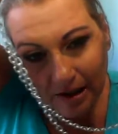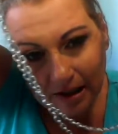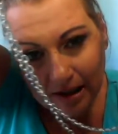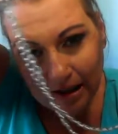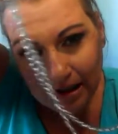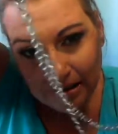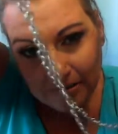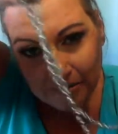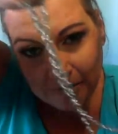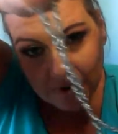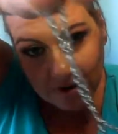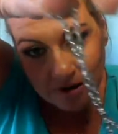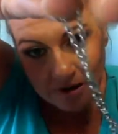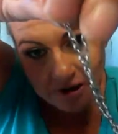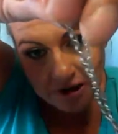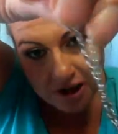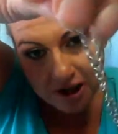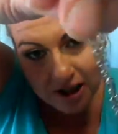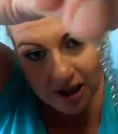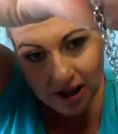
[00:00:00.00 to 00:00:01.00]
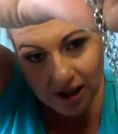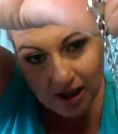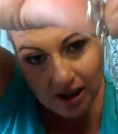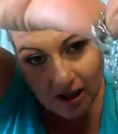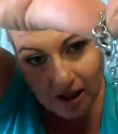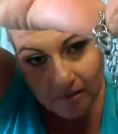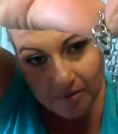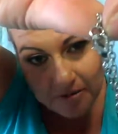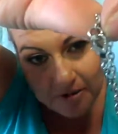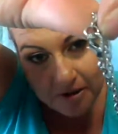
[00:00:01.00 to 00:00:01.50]
Small chain,
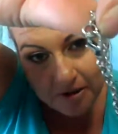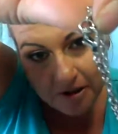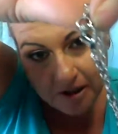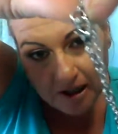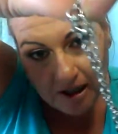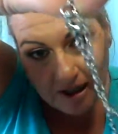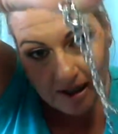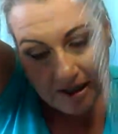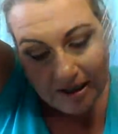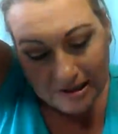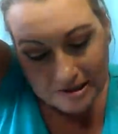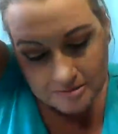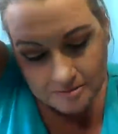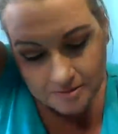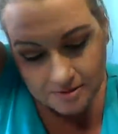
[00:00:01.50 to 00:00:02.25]
lobster clasp.